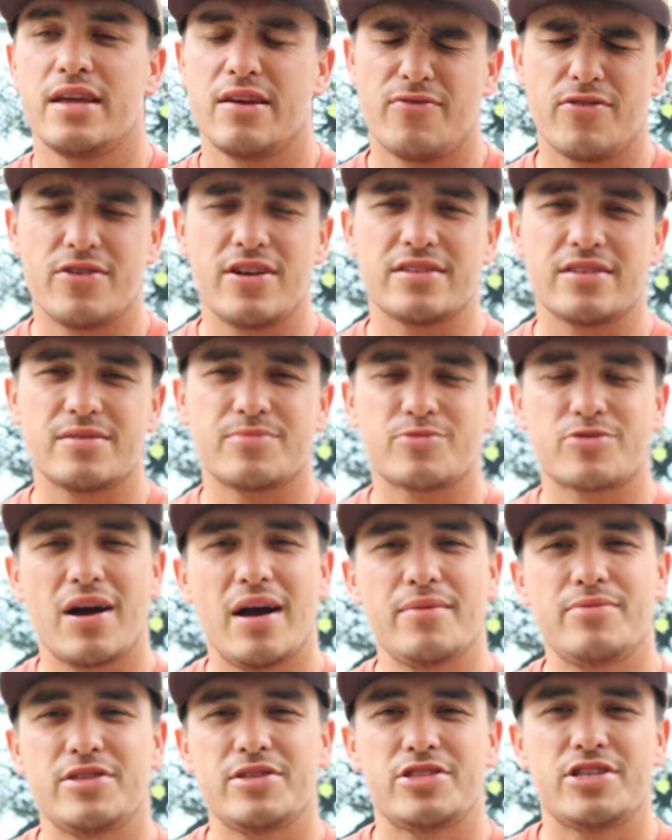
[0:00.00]
If you're not
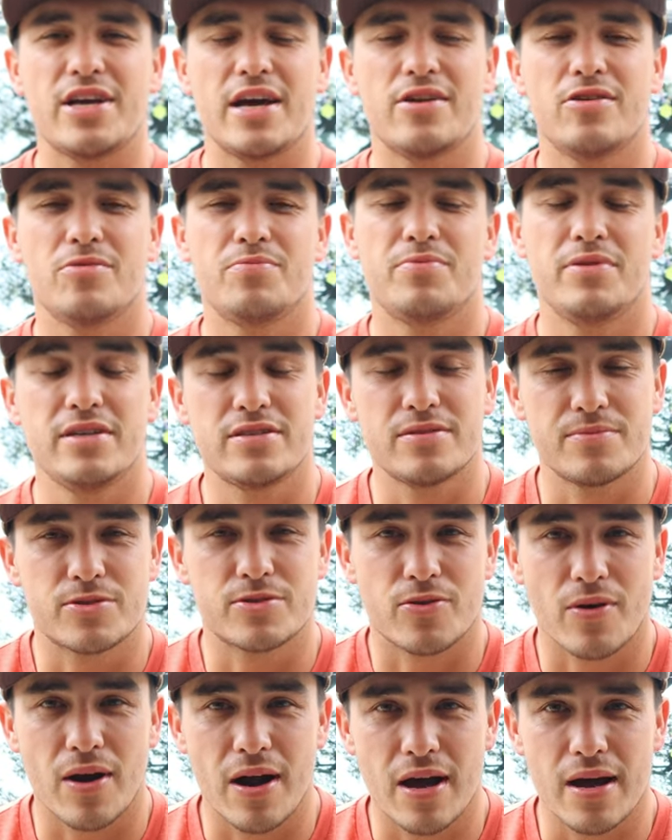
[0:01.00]
subscribed to the channel, please
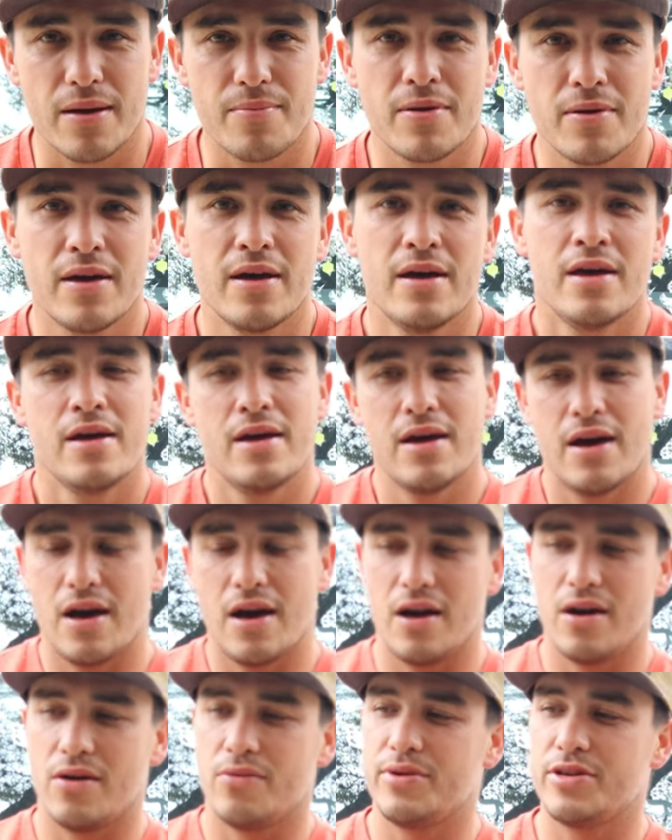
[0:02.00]
subscribe.
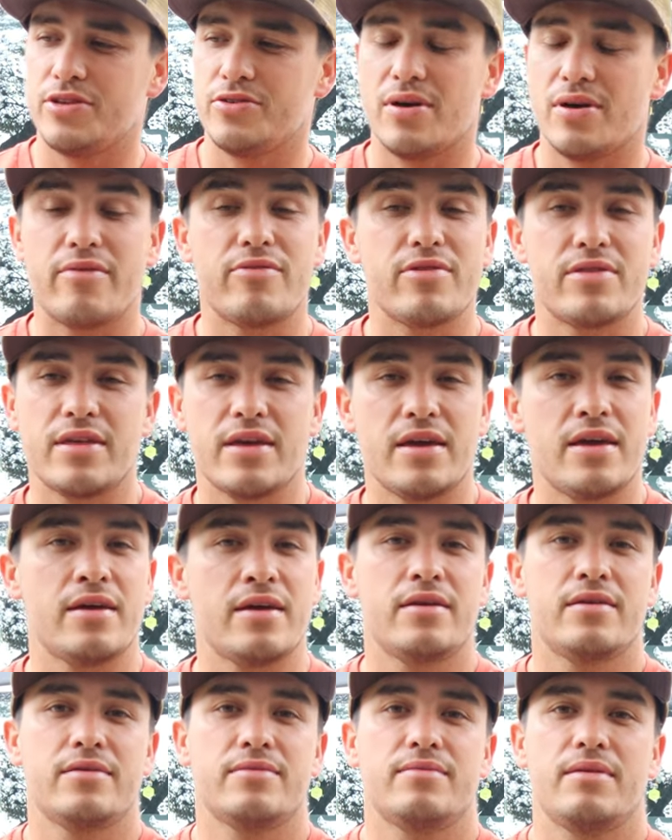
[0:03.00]
Uh, we do
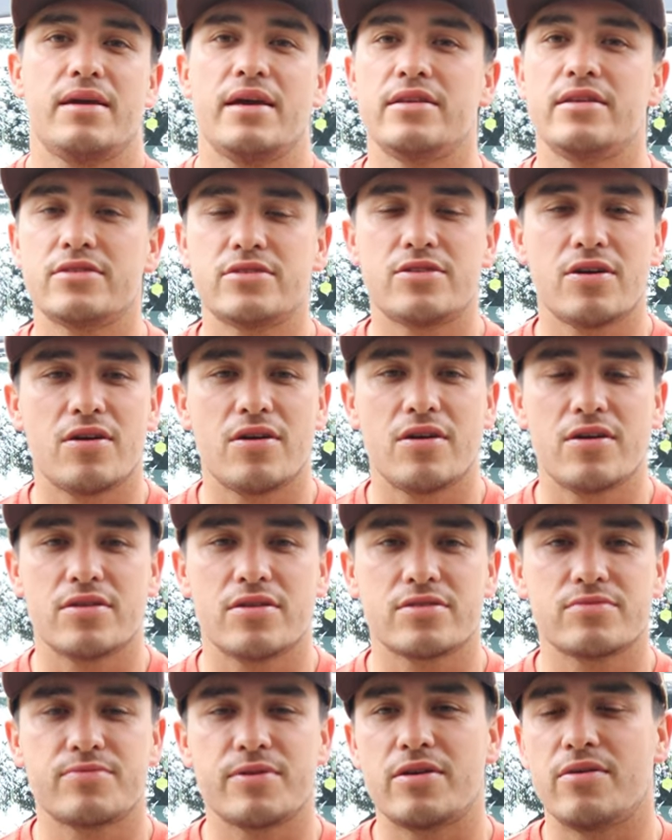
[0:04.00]
everything,
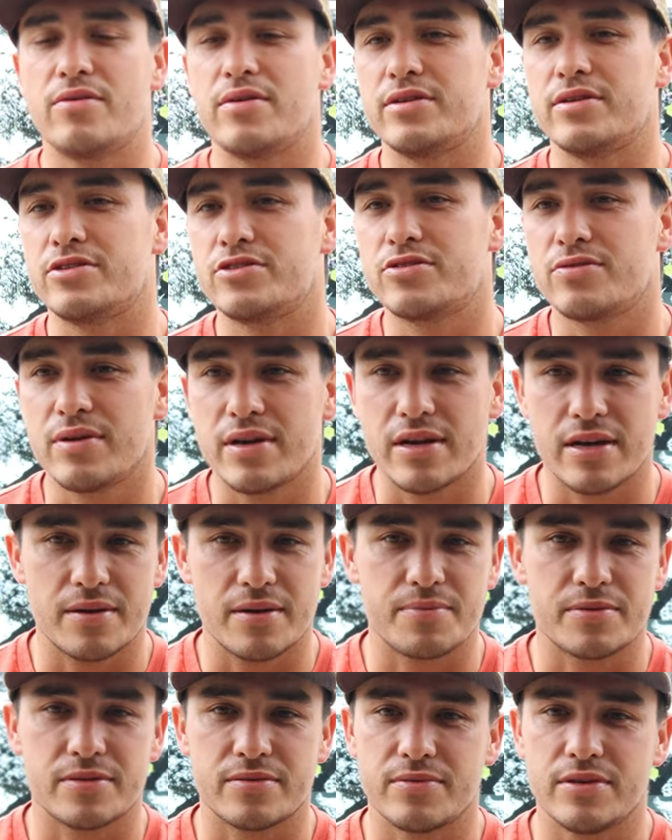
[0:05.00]
installs, we go on
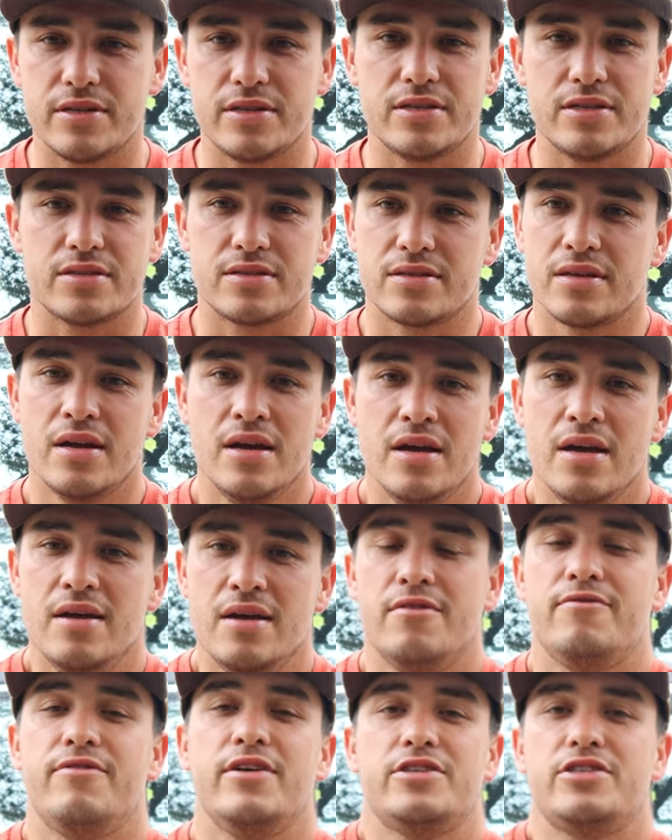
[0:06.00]
trips, we just
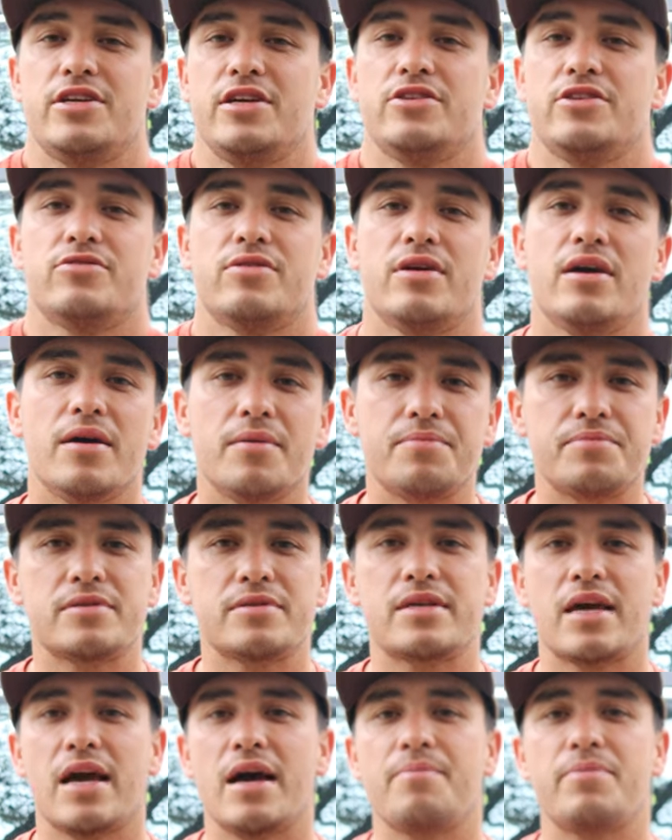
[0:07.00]
fishing
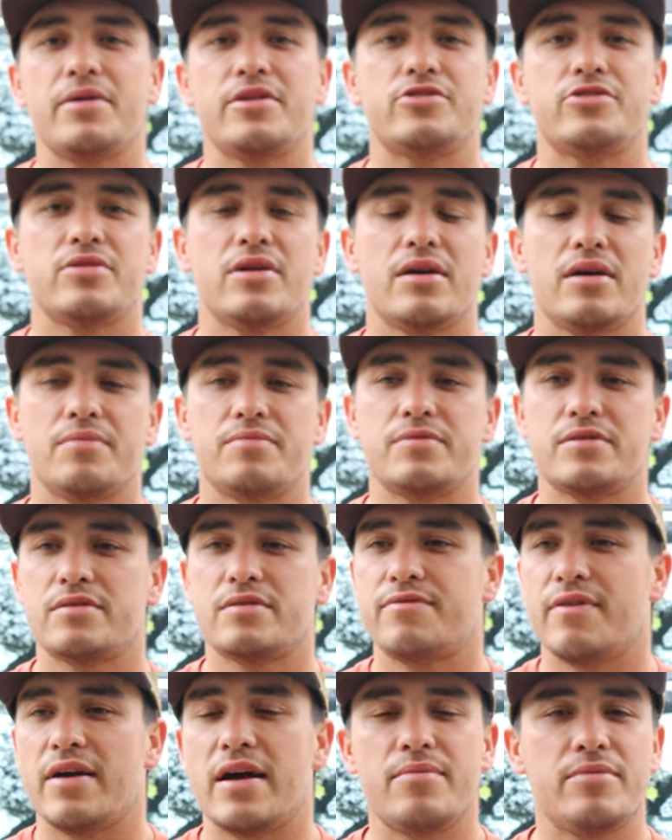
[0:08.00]
trips, camping
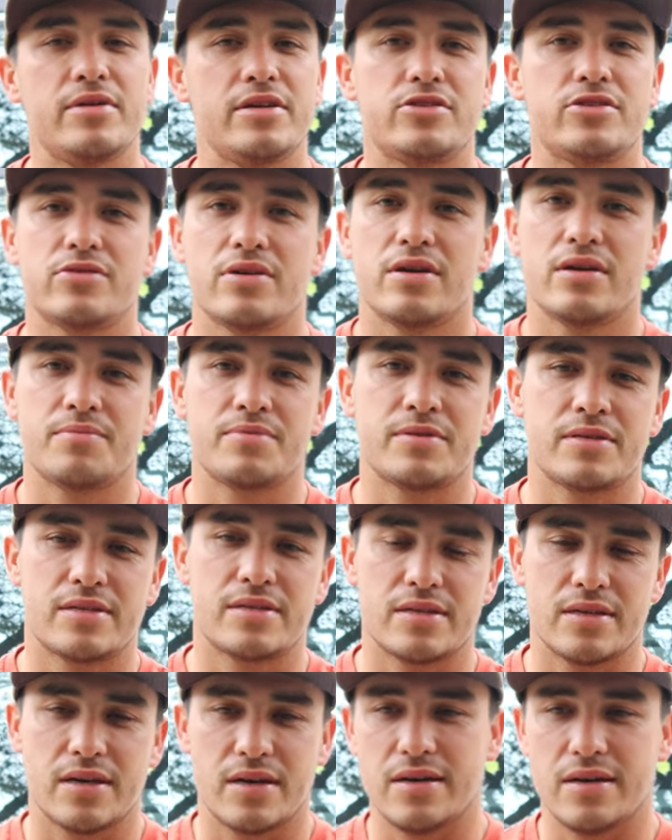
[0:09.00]
trips, family
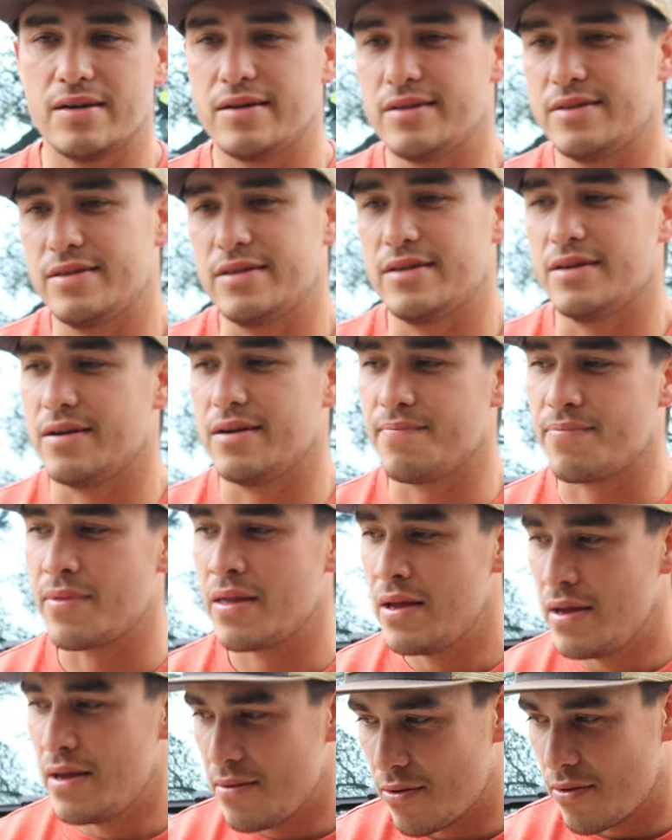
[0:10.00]
trips, and um,
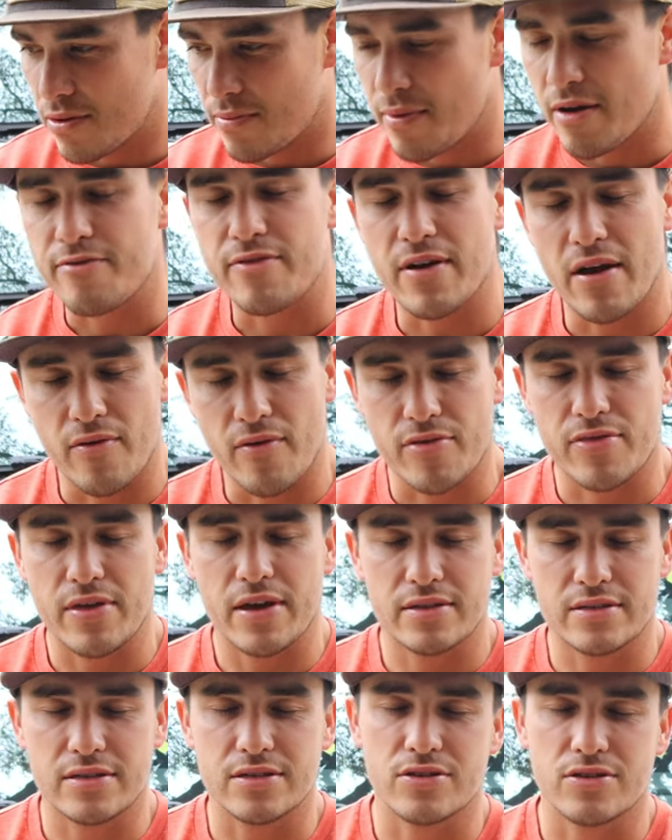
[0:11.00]
one of my favorite
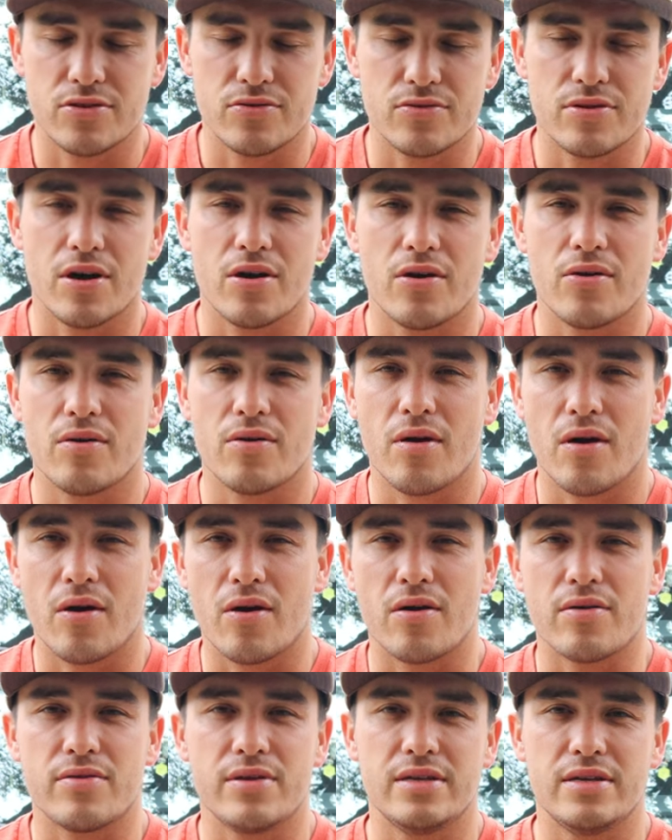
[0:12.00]
things to do though
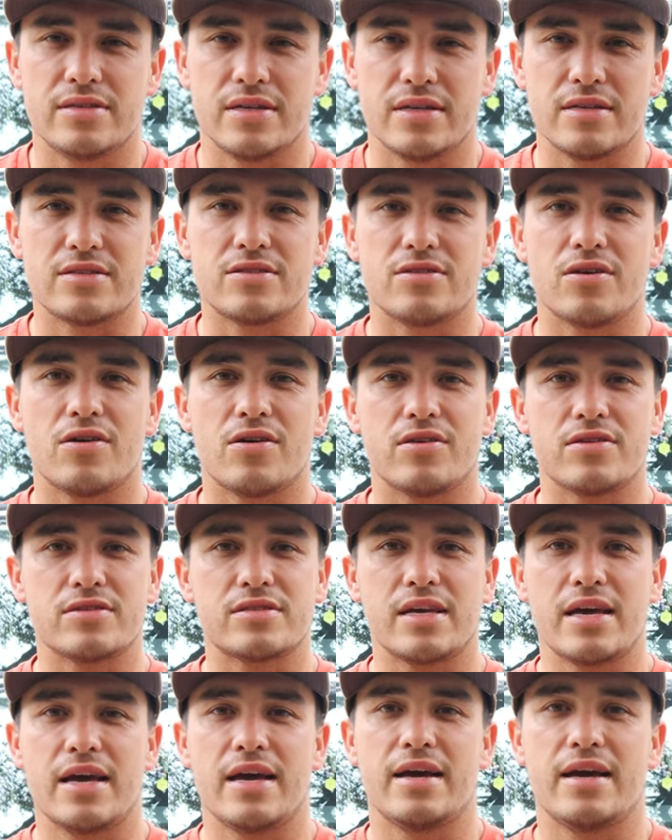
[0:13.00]
are these
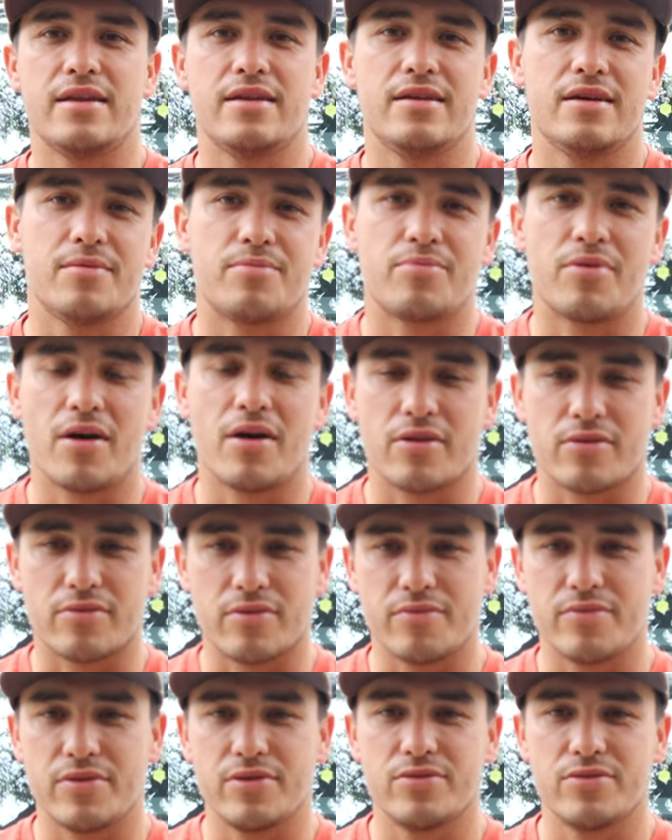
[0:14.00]
installs and uh, product
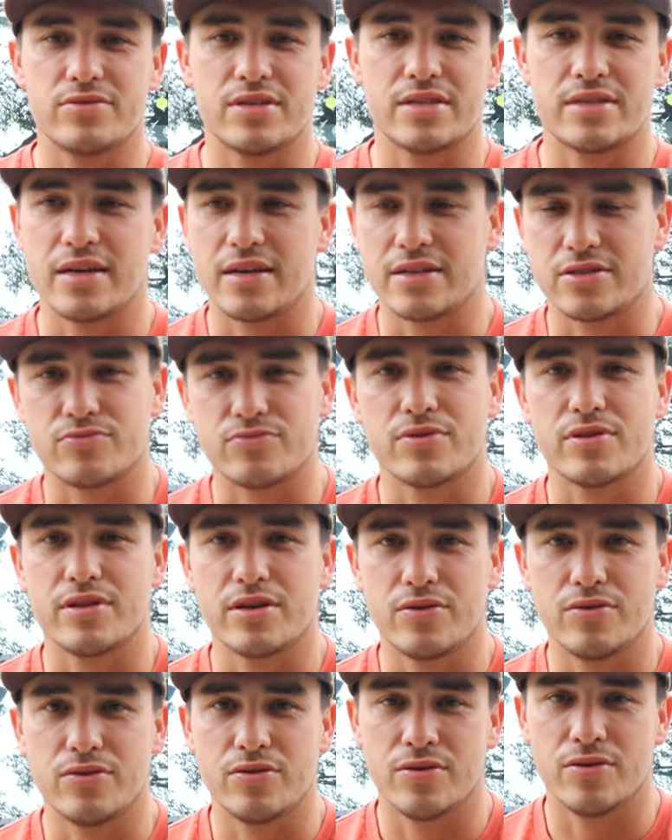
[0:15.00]
reviews. I think it's
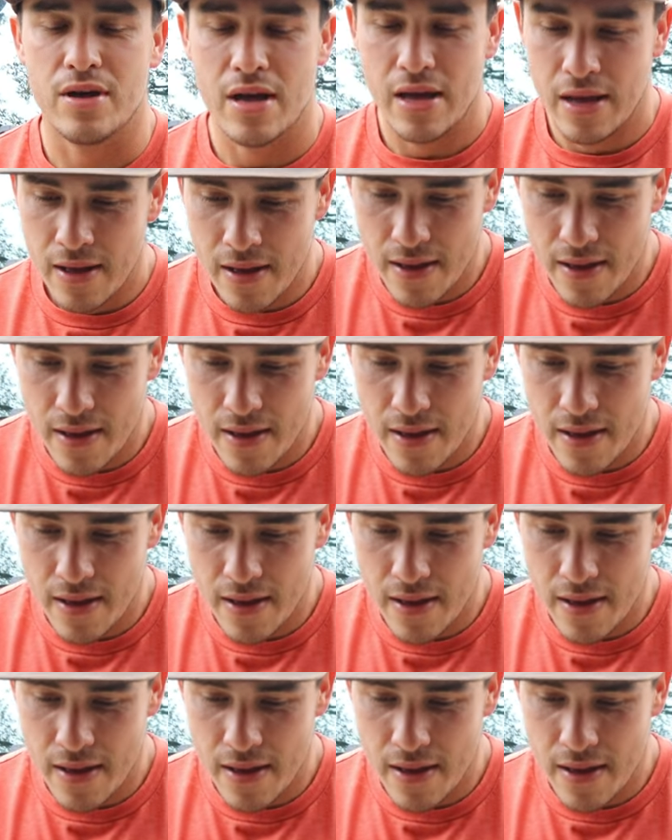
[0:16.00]
really cool.